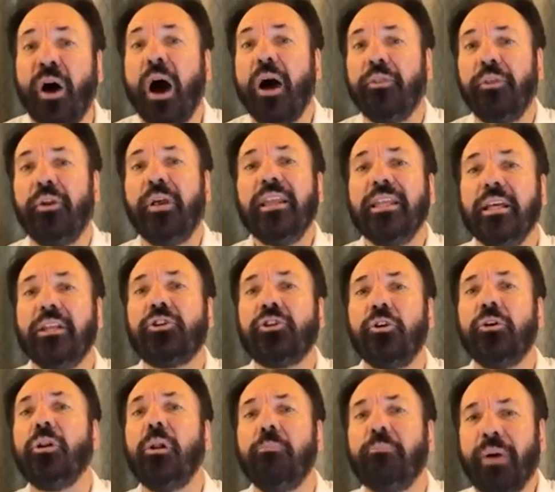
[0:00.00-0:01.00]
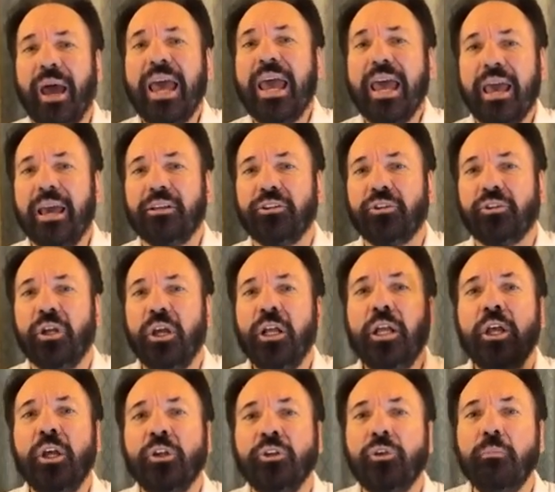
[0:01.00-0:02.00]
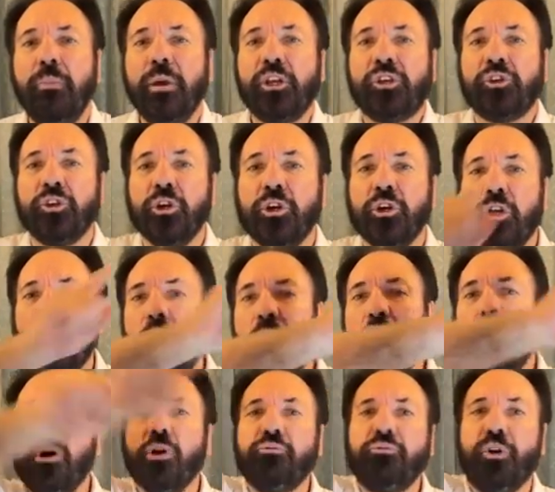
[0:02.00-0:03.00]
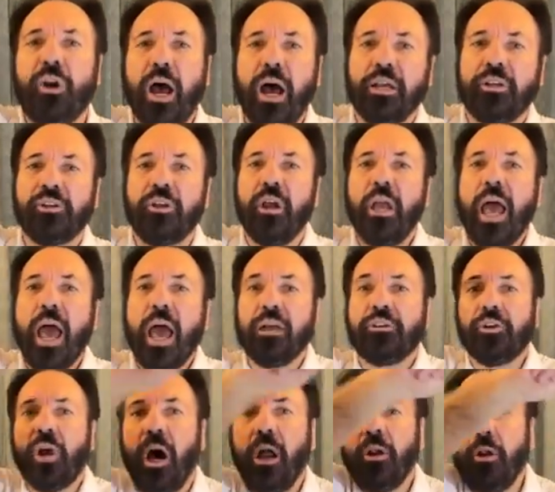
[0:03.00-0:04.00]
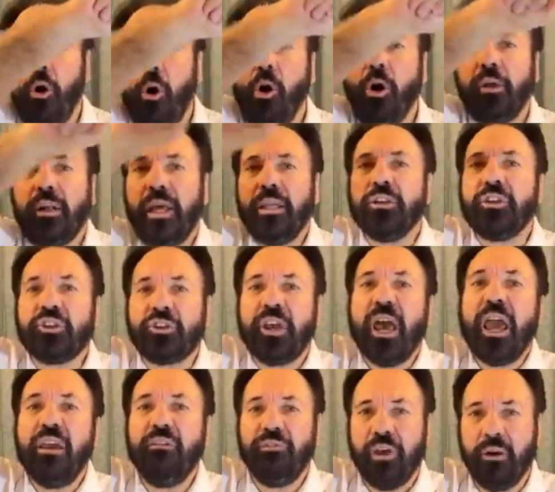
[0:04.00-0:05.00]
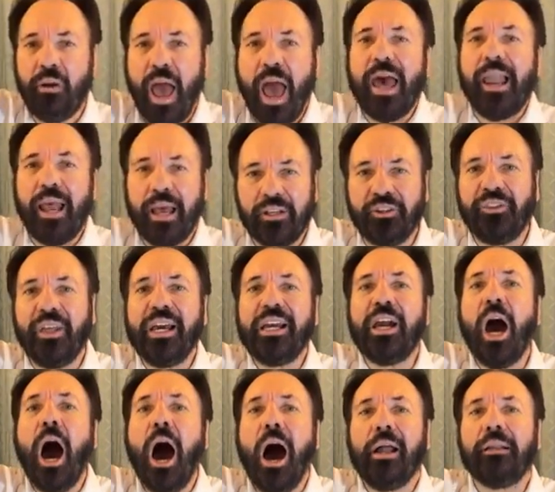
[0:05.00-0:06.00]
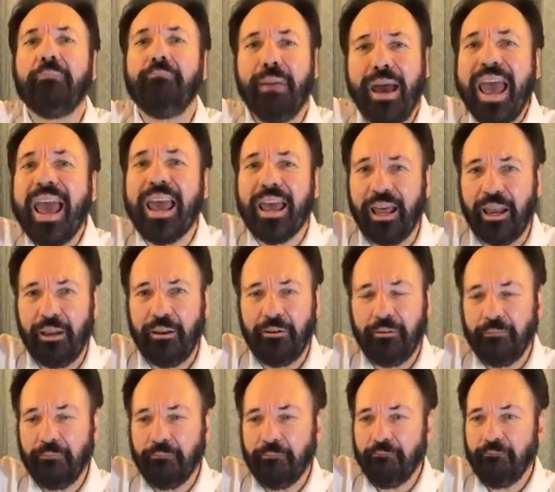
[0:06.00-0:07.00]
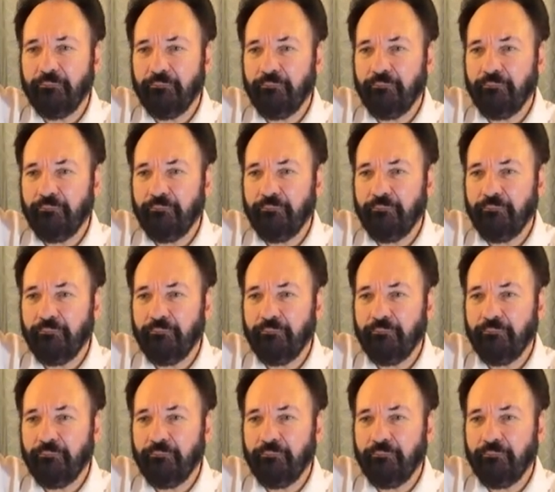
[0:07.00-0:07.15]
Father in the eternal past to be secure for us as our Lord and Savior and as the God-man